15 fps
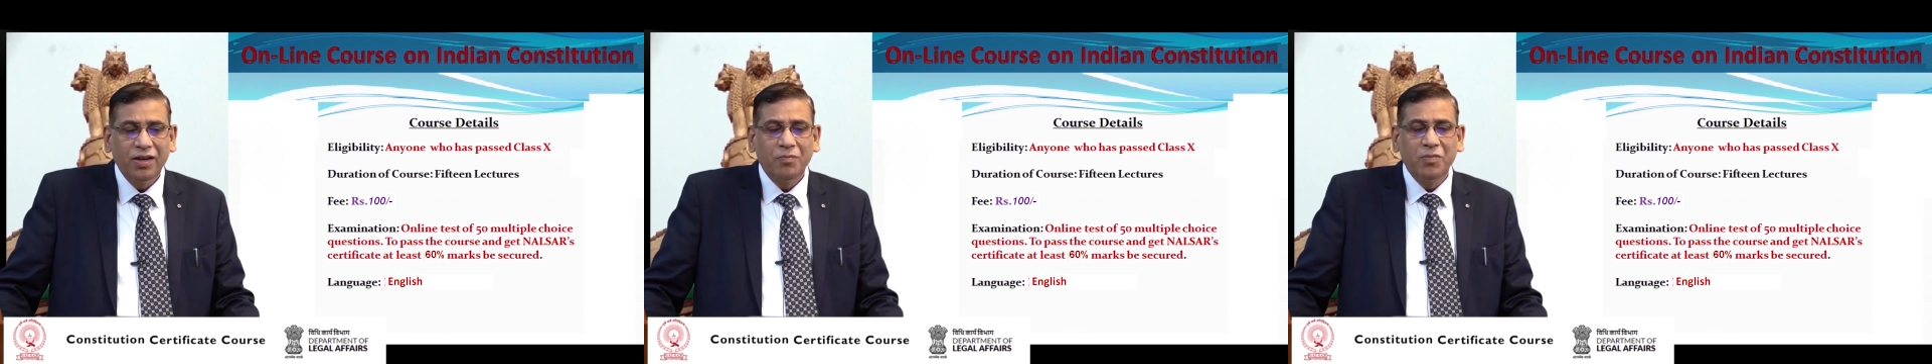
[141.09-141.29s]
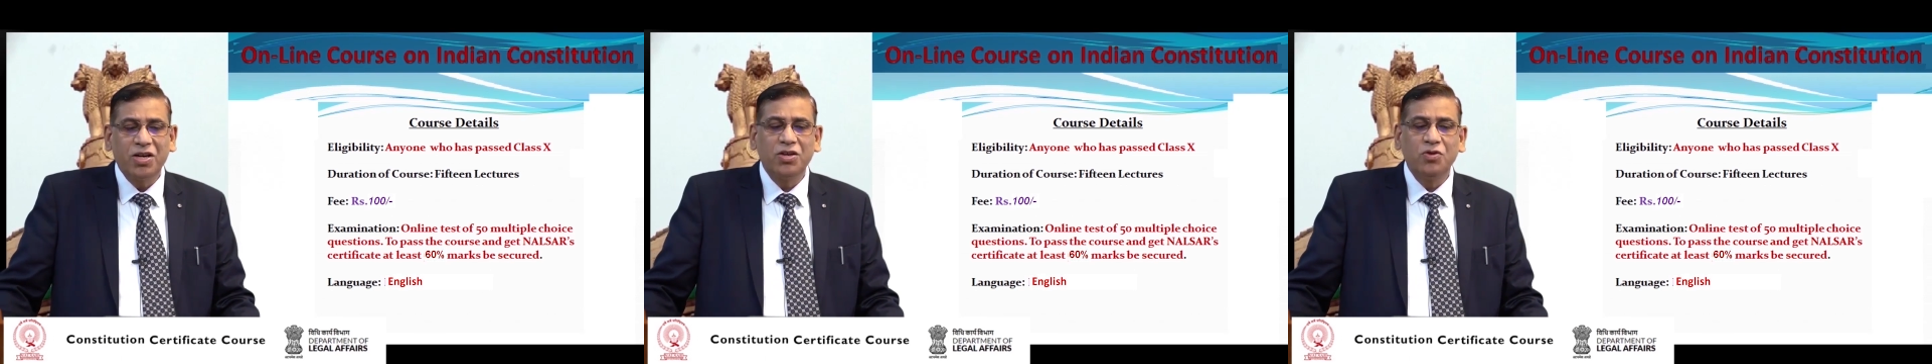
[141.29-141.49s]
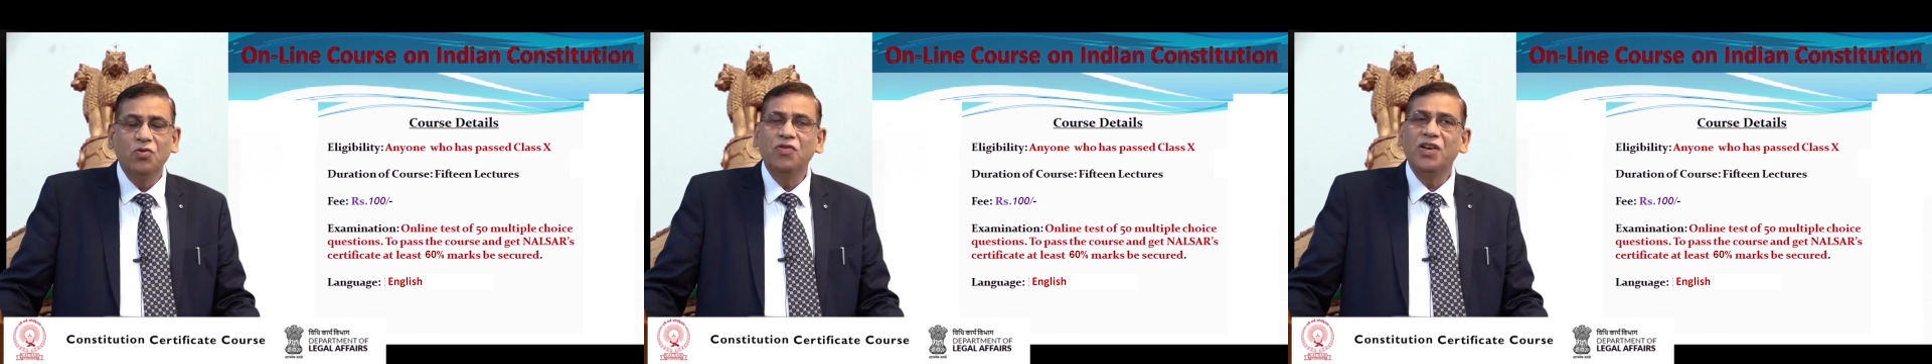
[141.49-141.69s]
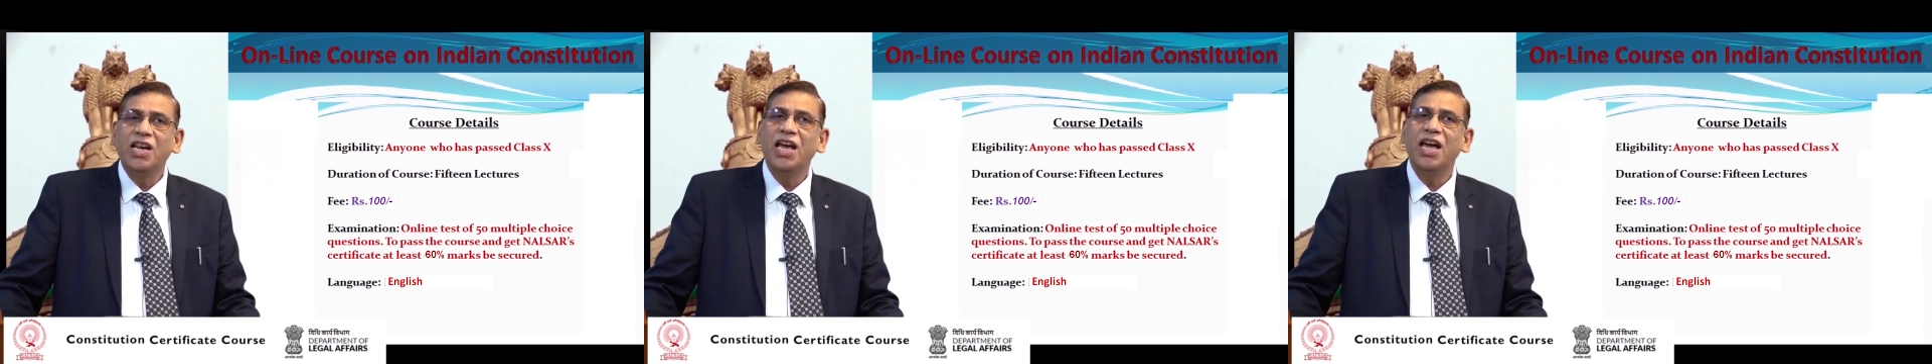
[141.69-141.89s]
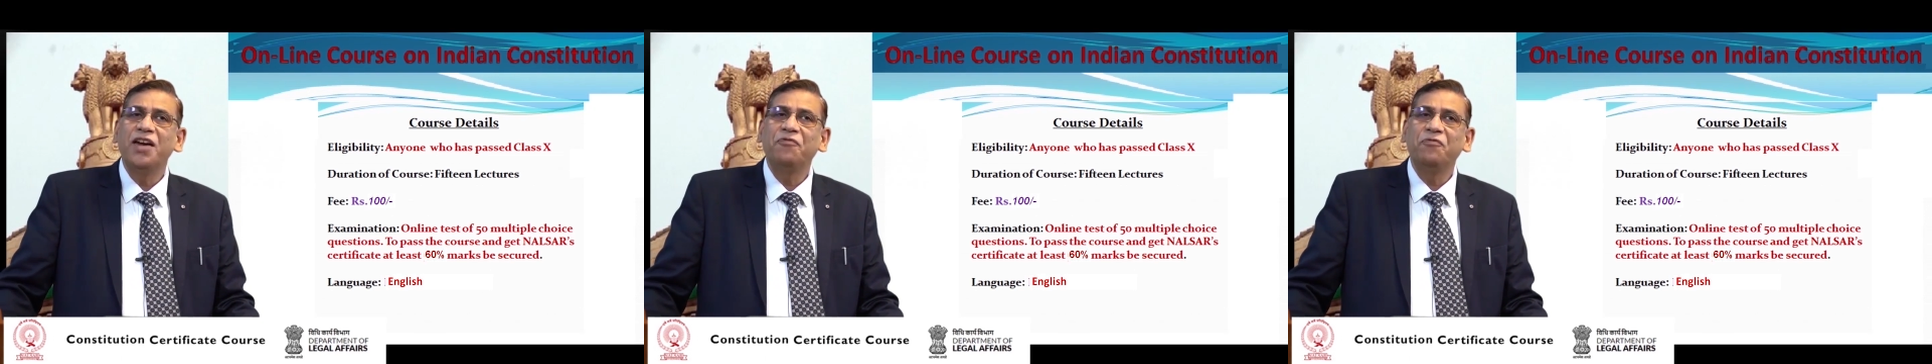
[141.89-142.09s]
but you will
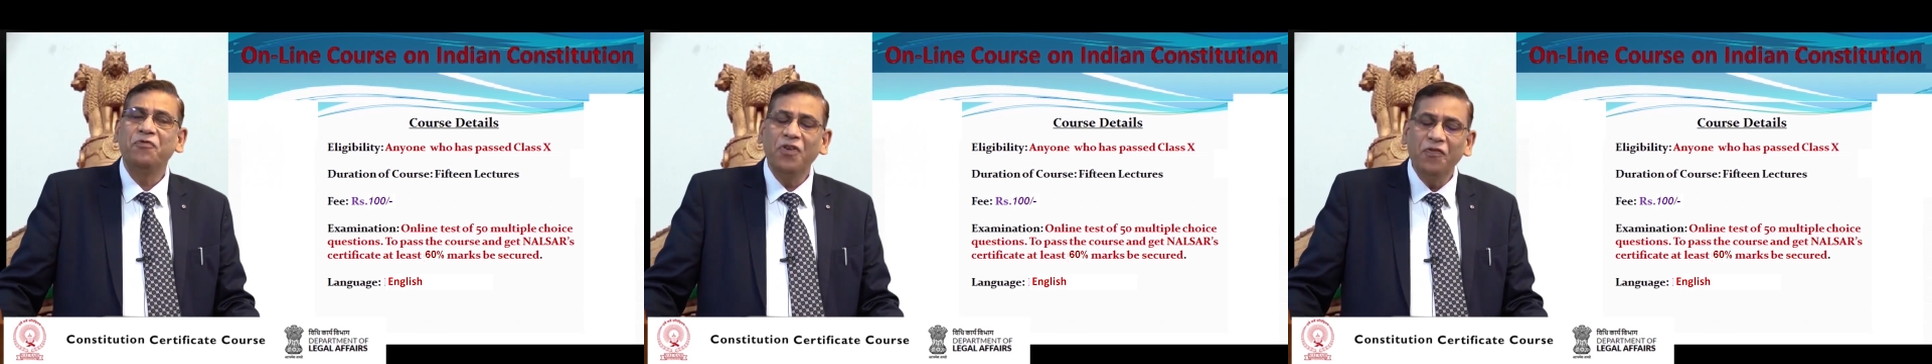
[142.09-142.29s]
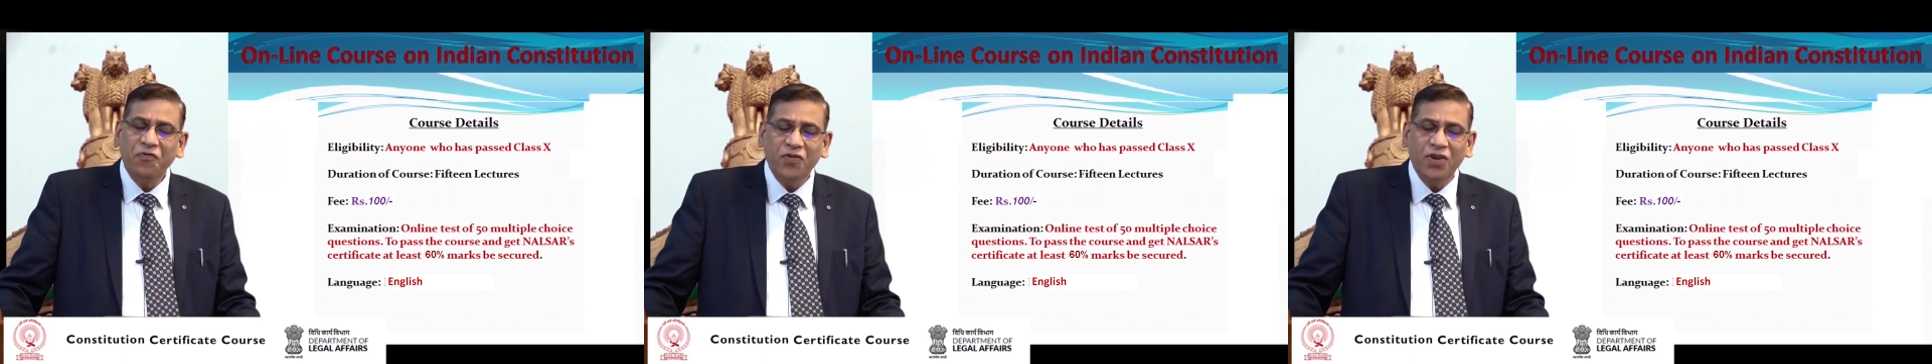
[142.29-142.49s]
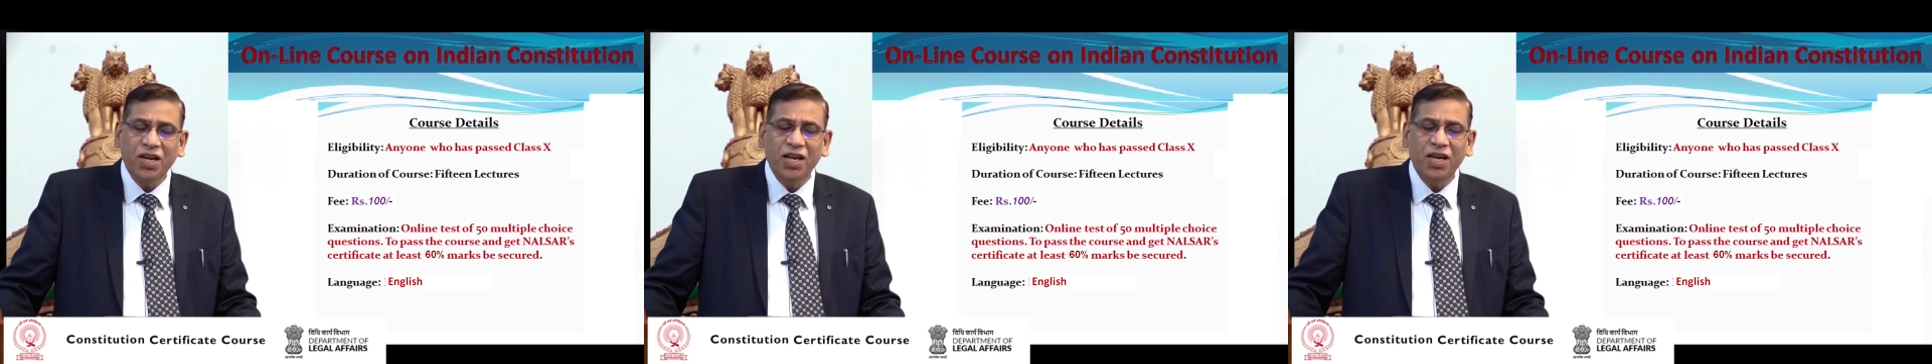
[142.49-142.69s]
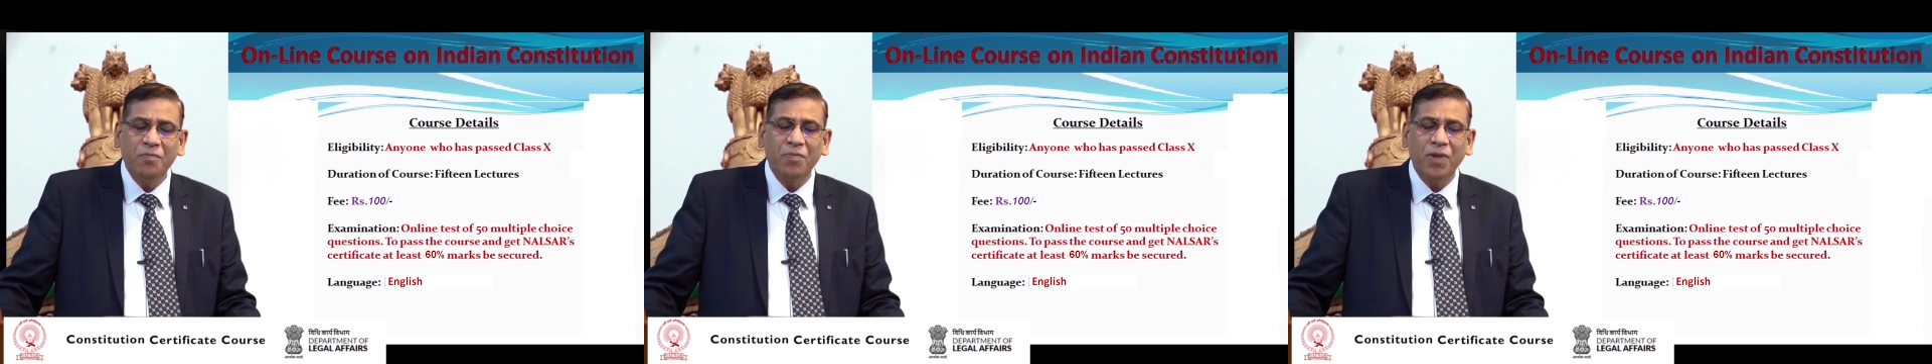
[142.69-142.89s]
have 50